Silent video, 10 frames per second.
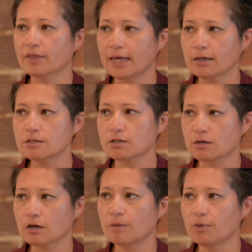cancer
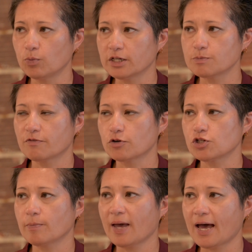a couple of weeks before
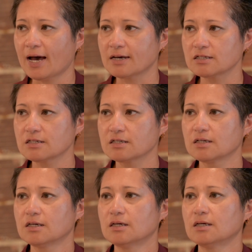she passed,
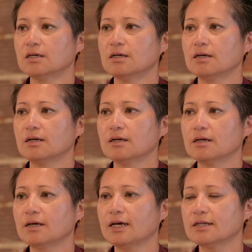
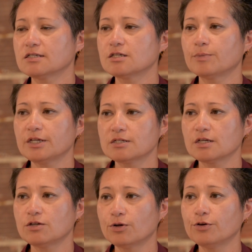and somebody
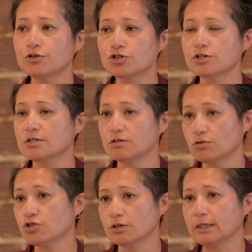said, you
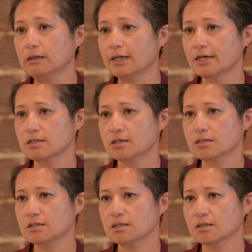should legalize
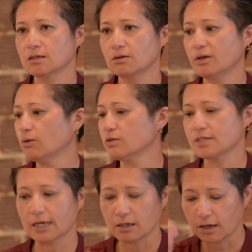this. It was
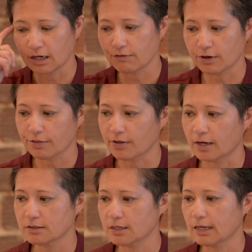like not even a
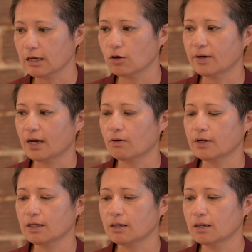thought to like go down
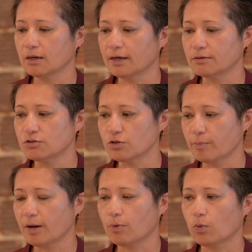and do the
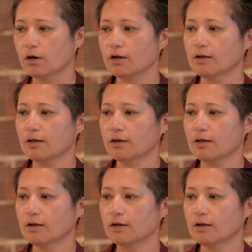paperwork.